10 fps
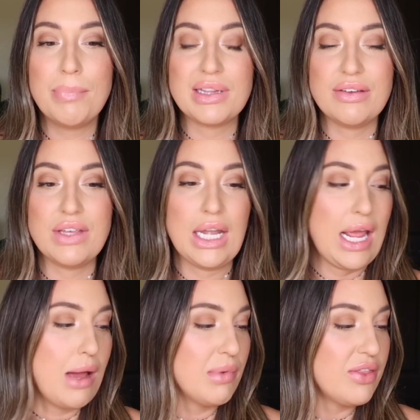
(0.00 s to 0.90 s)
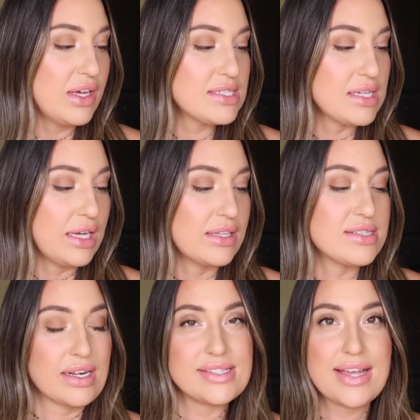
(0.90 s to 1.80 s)
Bolivian amethyst, like,
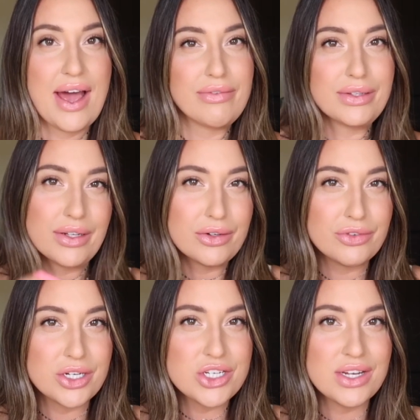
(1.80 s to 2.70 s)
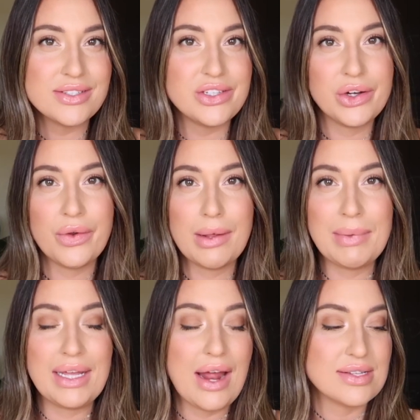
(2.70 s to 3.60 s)
it's nice to have a little version, do you know what I
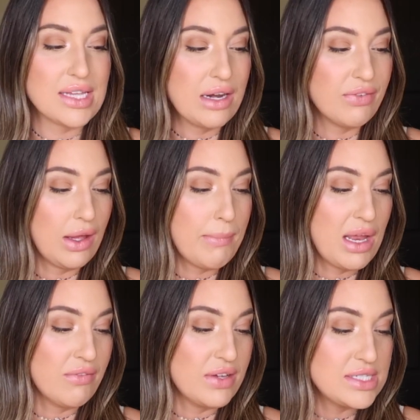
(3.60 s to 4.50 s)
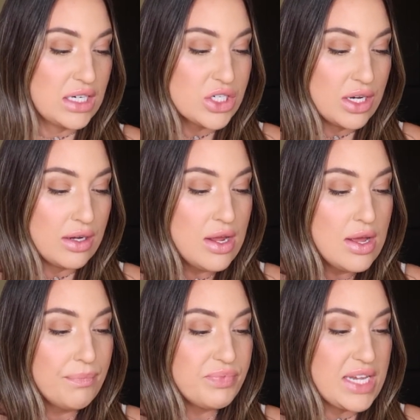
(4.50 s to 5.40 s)
mean, as kind of like a manifestation
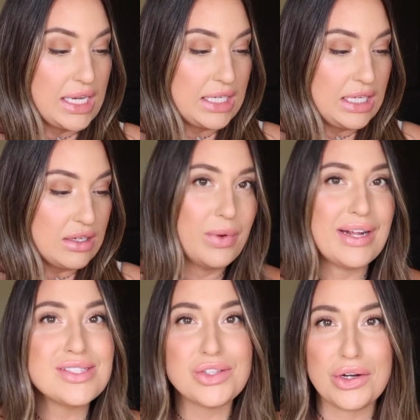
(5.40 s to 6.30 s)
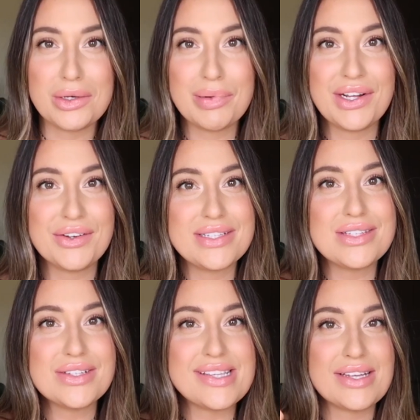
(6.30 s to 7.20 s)
technique. When I started Pretty
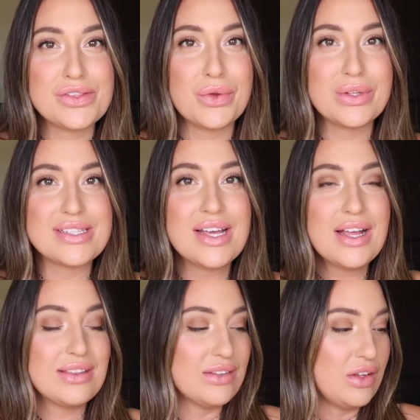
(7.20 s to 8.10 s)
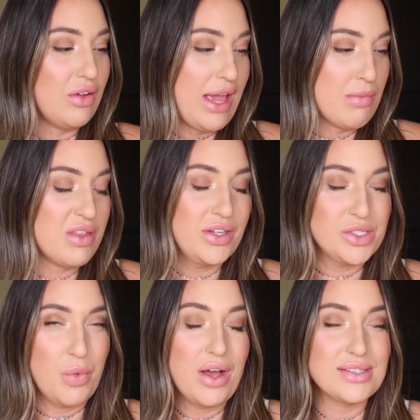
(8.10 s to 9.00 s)
Crystals, I sold the little
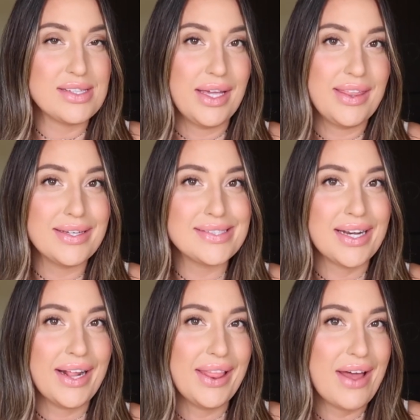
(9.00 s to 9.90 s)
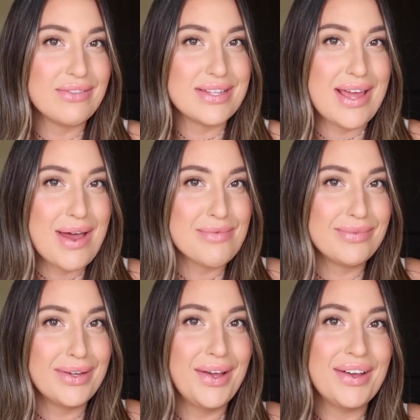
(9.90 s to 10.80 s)
amethyst wands like this, and I loved
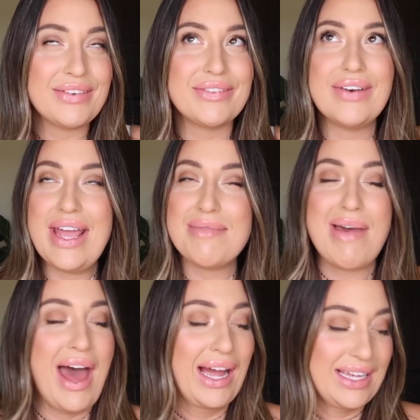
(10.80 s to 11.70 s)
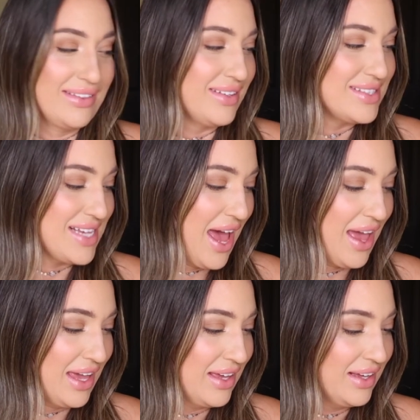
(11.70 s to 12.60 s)
them. Oh, way back in the
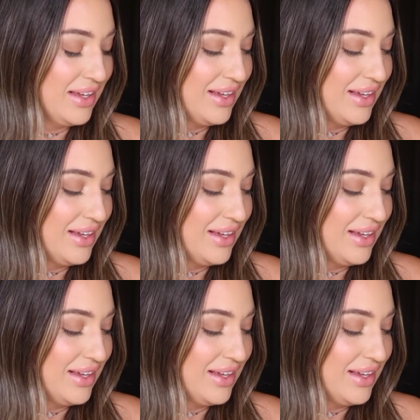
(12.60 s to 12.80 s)
day